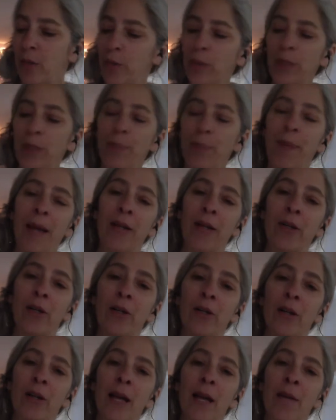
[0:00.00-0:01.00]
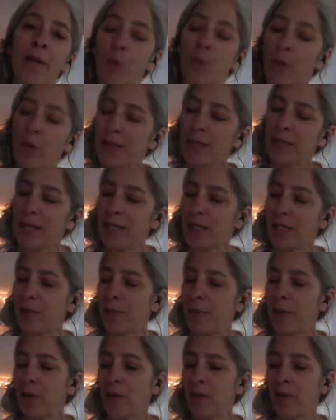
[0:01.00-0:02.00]
better and more
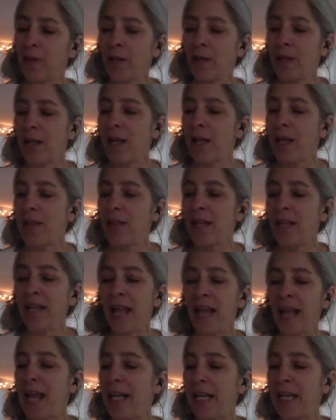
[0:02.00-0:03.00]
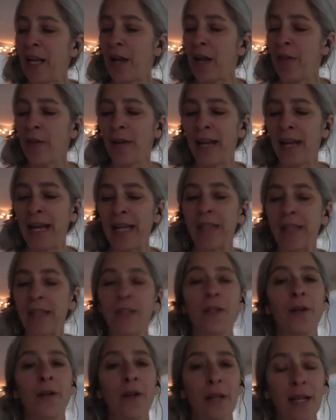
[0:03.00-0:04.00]
sensible than any other
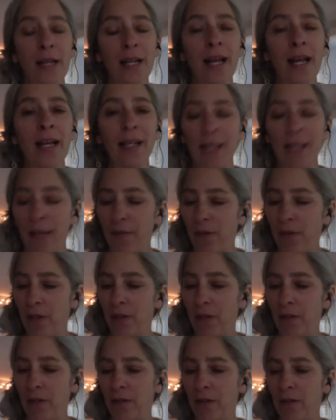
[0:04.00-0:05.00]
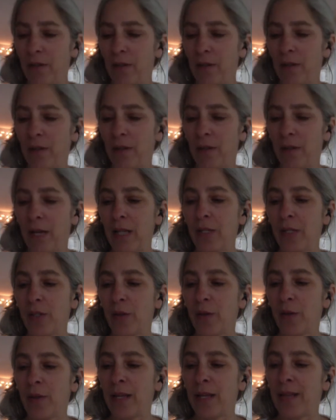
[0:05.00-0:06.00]
answer it had given. And
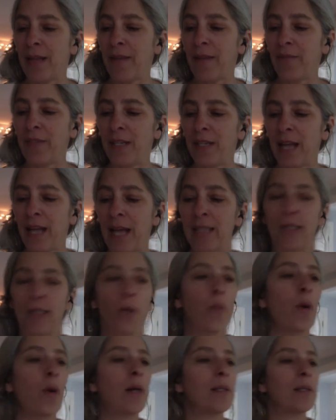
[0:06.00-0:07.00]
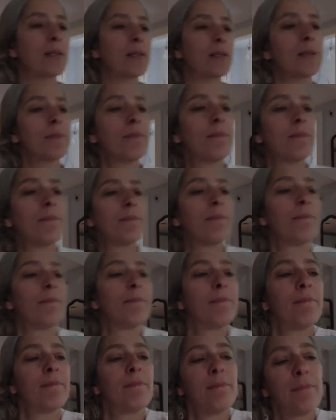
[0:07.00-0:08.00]
so they left it as it was.
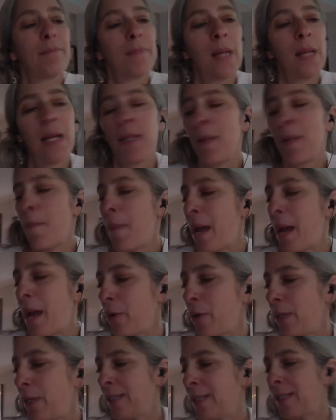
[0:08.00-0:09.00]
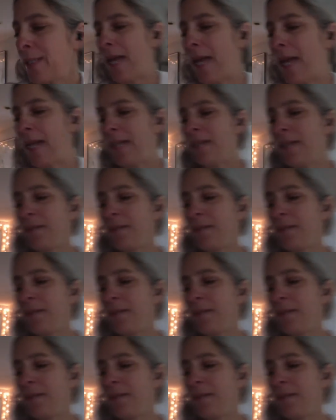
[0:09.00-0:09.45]
And the mountain said,